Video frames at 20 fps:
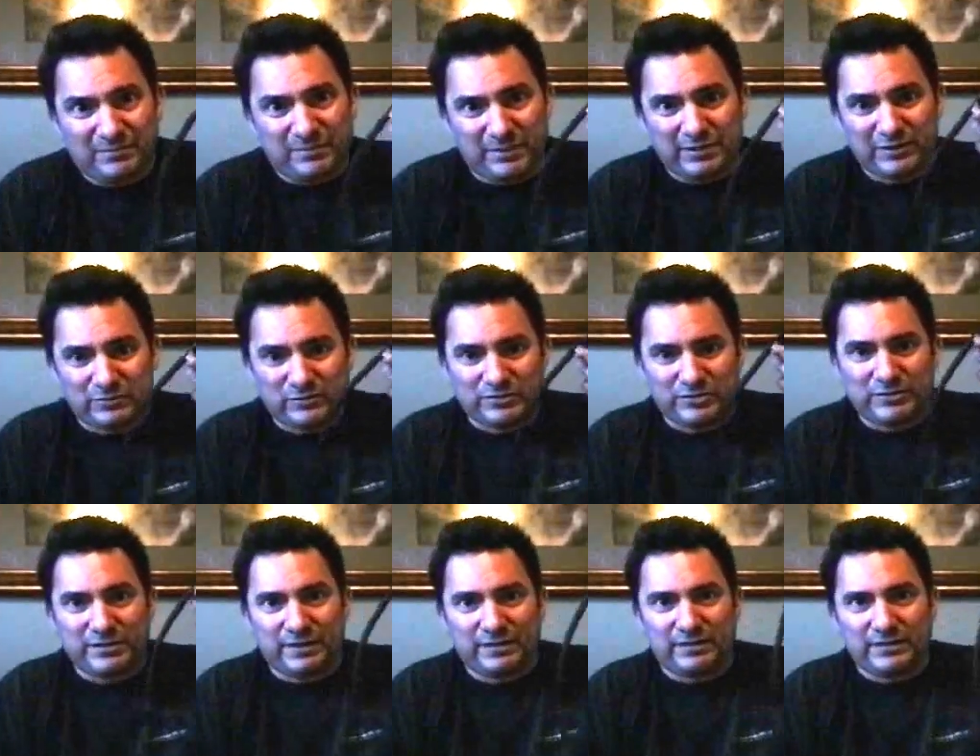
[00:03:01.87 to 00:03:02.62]
I might as well
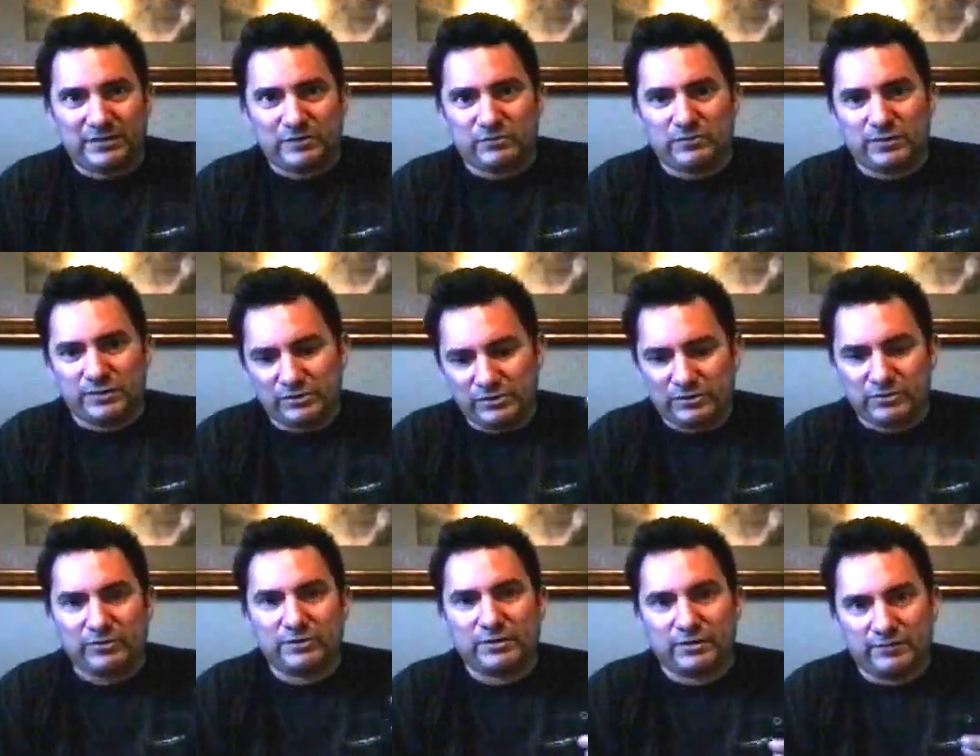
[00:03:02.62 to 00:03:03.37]
just get this one. And
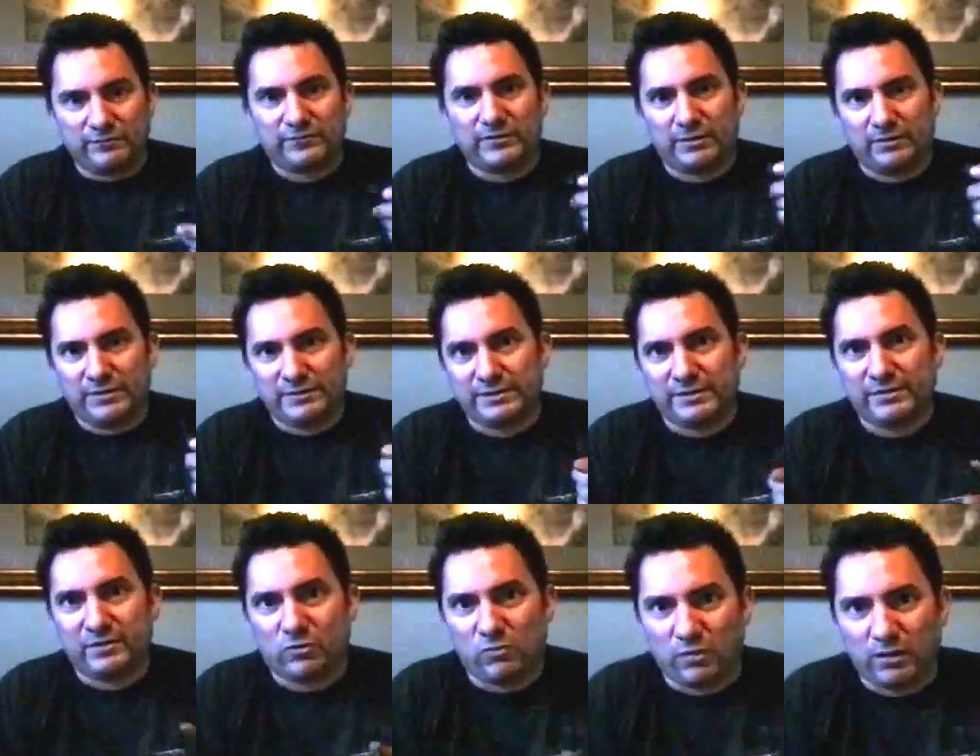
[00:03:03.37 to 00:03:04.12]
sure enough, now I
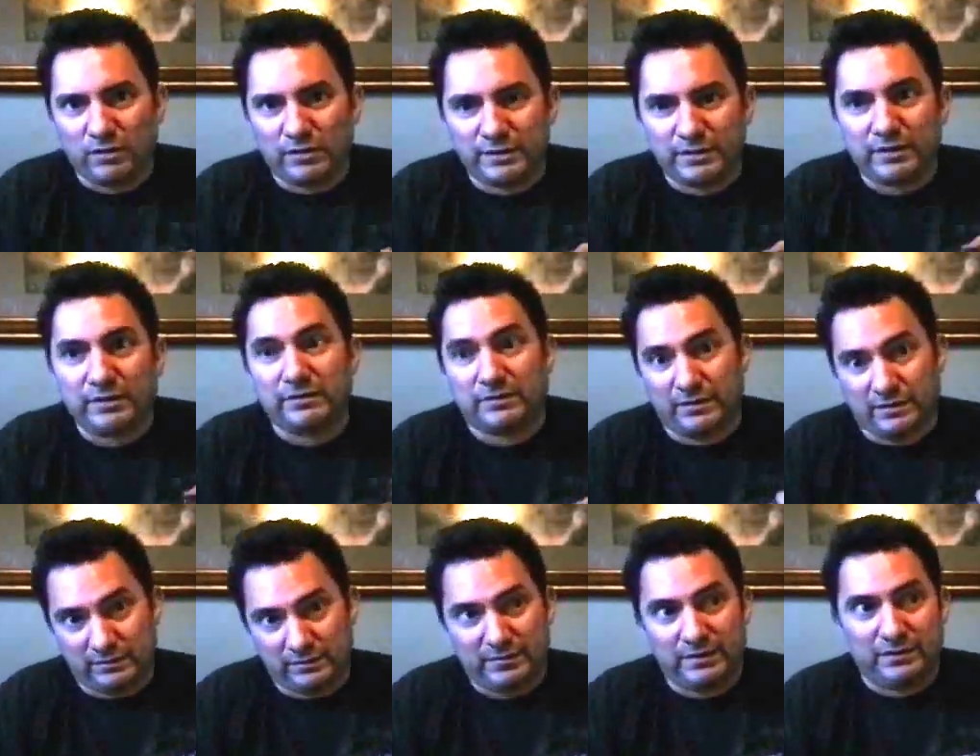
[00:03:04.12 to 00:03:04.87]
see the quality,
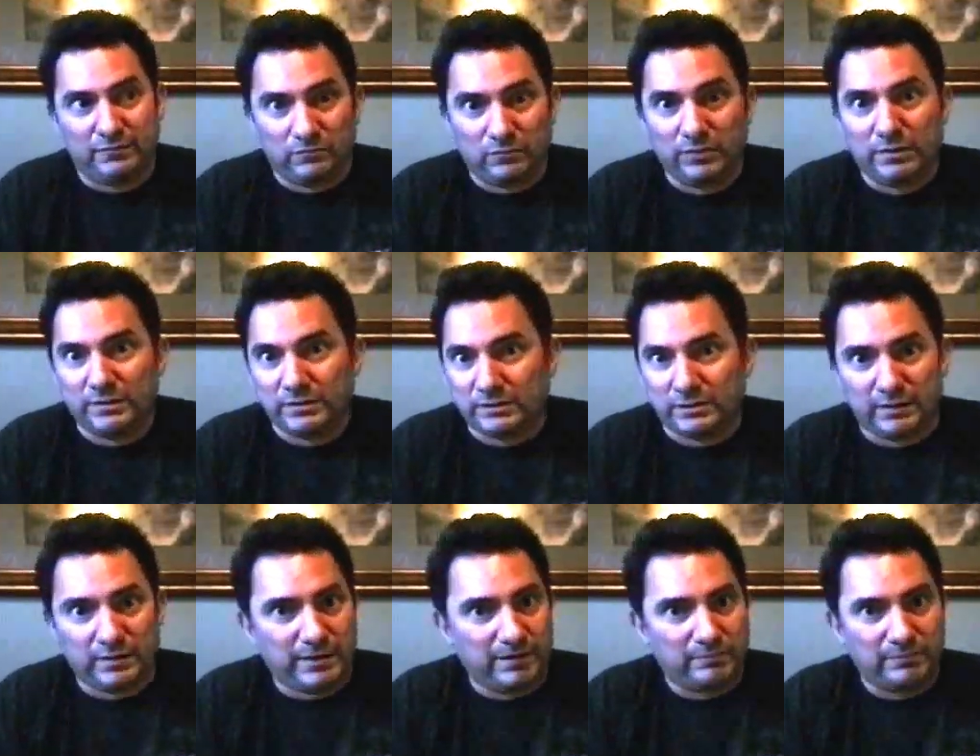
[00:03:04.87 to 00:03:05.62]
and it runs
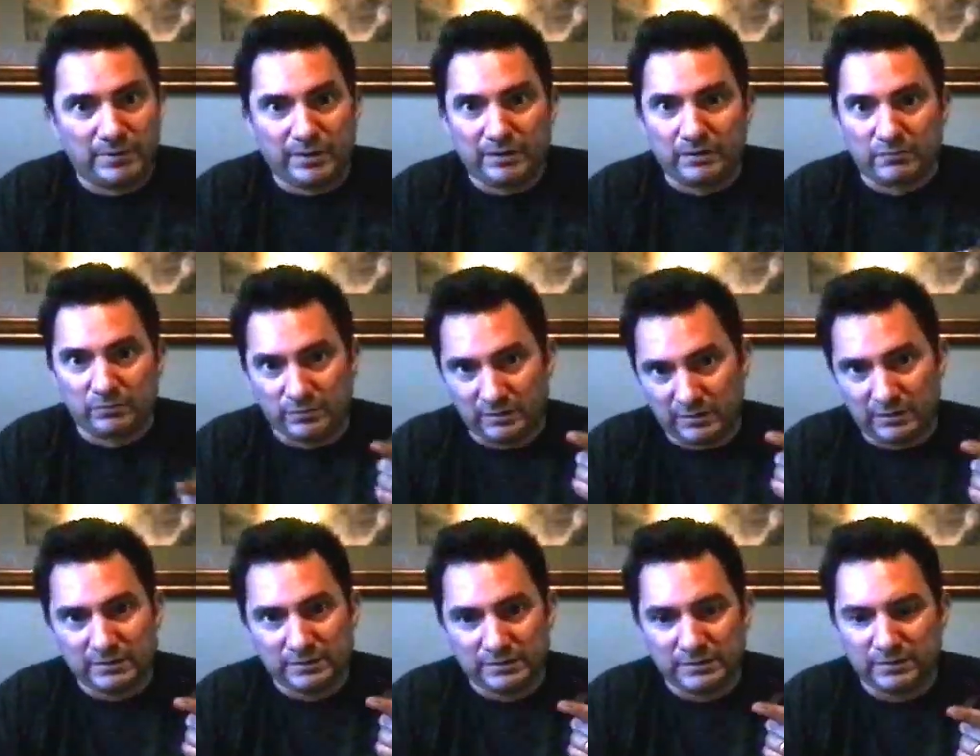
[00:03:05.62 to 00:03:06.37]
a lot better
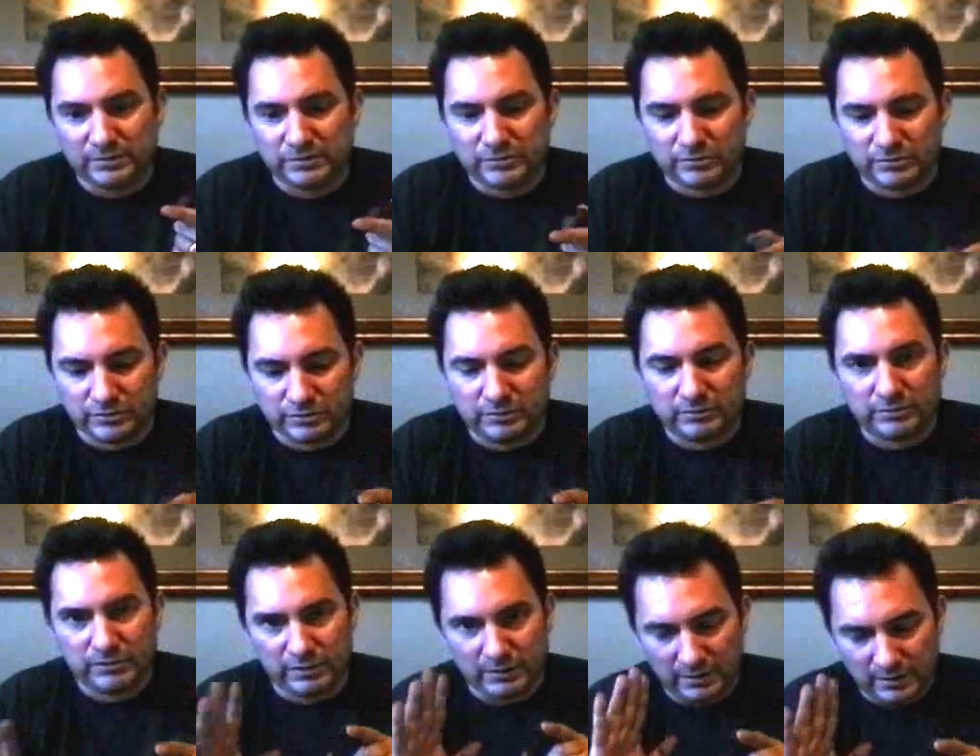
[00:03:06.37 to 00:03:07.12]
with this sensor.
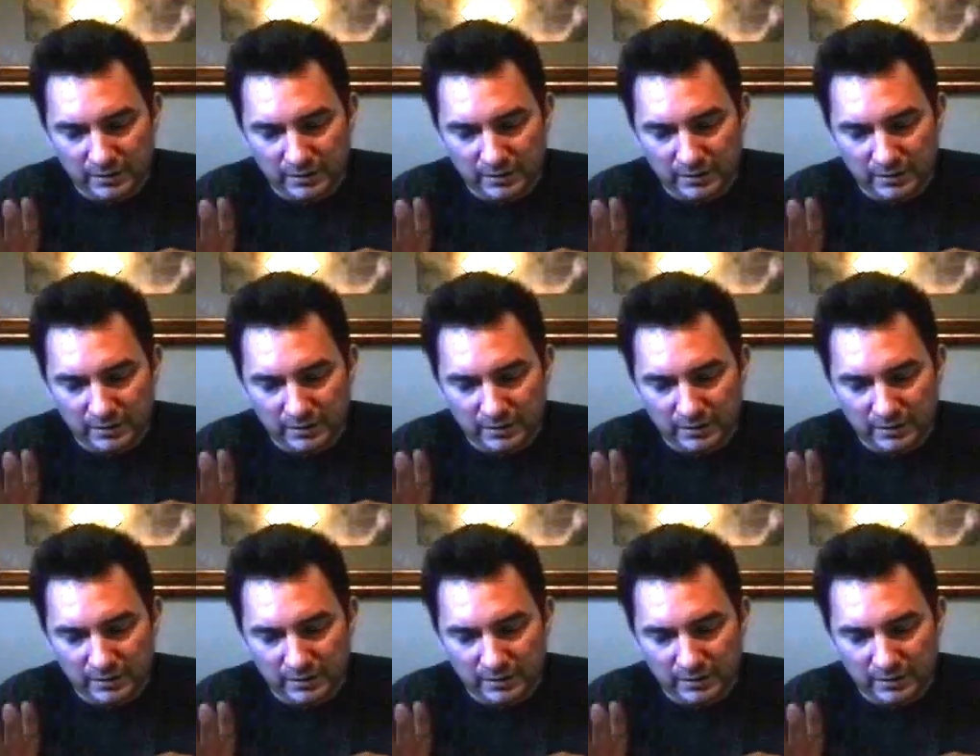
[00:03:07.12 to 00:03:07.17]
So